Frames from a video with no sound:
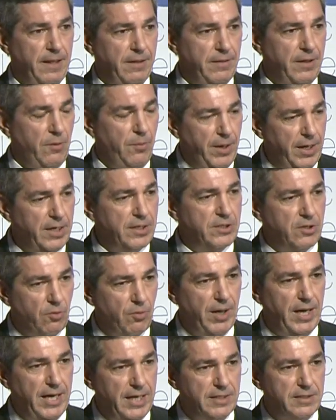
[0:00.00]
There is a
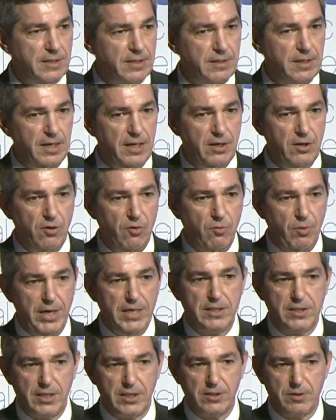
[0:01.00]
rise in
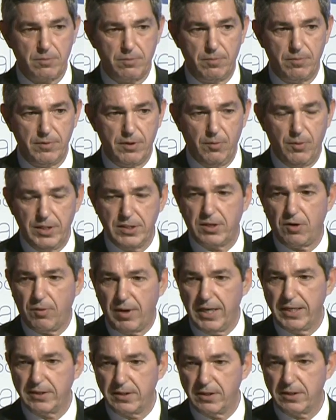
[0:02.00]
racism. There is a
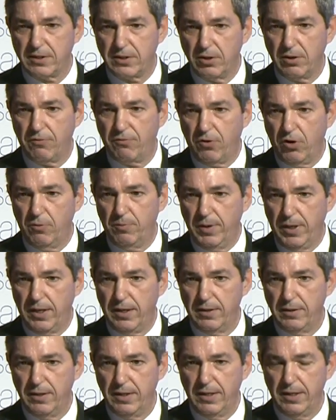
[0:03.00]
rise in
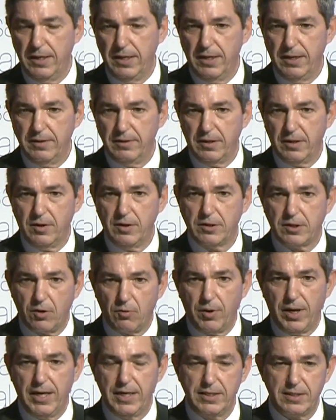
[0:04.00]
xenophobia. There is a
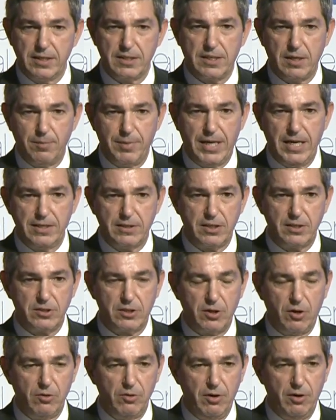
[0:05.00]
rise in some
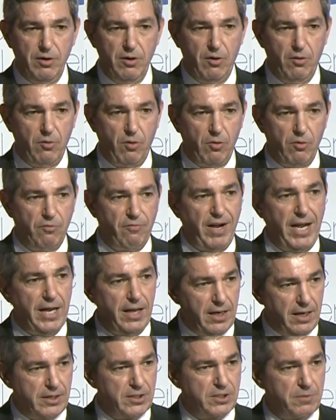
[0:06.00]
cases on, in, on
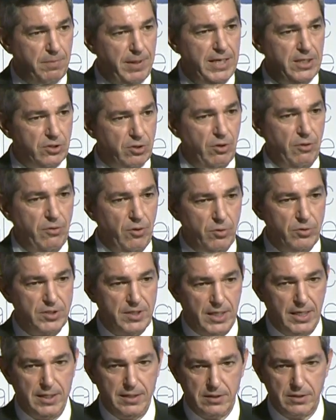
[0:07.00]
violence based on those
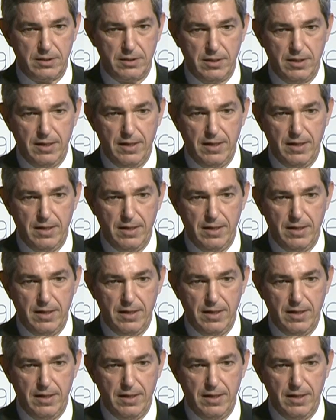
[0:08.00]
things.